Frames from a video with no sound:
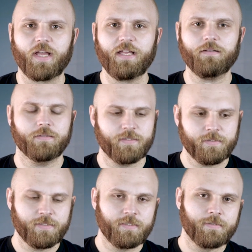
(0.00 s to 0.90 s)
and
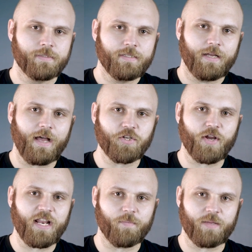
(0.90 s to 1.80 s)
hide
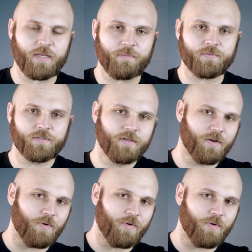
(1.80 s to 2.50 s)
your anime memes.